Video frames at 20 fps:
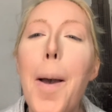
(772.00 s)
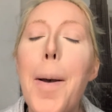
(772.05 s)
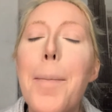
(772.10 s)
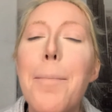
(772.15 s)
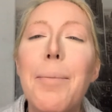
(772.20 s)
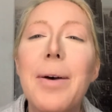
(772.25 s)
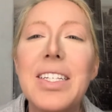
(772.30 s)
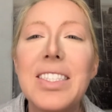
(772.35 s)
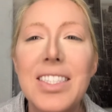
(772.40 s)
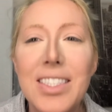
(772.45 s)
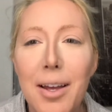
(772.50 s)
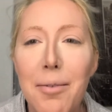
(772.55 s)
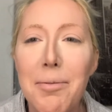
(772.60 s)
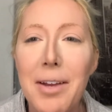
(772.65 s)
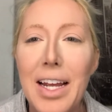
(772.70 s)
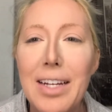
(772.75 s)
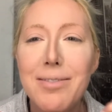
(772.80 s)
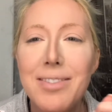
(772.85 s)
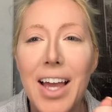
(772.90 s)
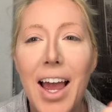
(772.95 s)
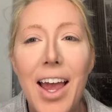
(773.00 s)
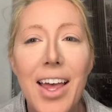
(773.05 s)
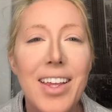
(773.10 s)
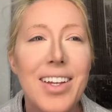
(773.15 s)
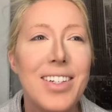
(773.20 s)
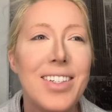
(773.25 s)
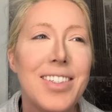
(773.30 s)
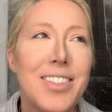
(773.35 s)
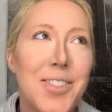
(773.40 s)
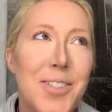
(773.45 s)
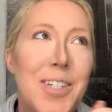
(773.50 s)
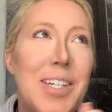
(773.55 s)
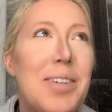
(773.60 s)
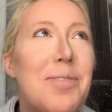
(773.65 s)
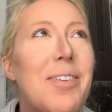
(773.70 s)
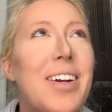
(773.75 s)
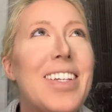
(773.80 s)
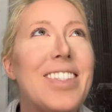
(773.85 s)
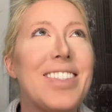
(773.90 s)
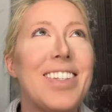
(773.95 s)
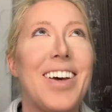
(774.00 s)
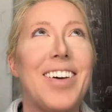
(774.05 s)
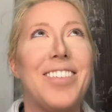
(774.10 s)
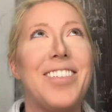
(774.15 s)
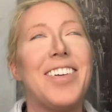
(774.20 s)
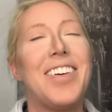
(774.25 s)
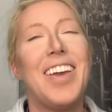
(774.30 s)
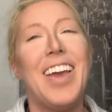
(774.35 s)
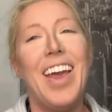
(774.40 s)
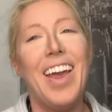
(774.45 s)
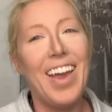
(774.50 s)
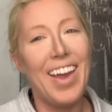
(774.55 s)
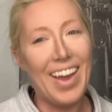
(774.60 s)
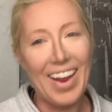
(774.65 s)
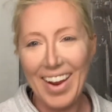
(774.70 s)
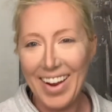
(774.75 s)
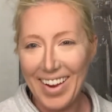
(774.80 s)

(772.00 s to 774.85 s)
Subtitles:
But sometimes I like to treat myself, okay?